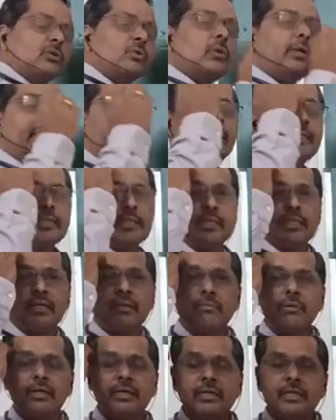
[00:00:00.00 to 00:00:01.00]
So it is
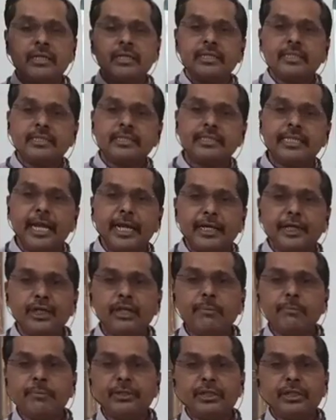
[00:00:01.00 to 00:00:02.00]
nothing but
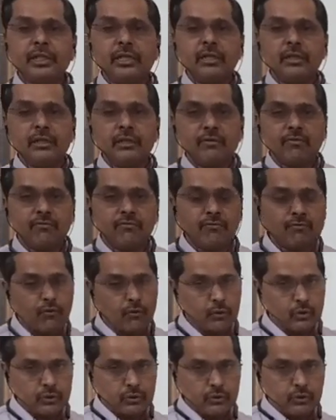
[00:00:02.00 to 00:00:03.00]
centripetal
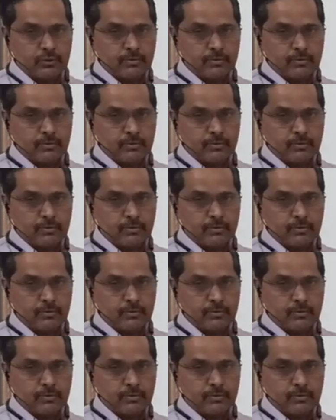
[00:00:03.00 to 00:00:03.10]
force.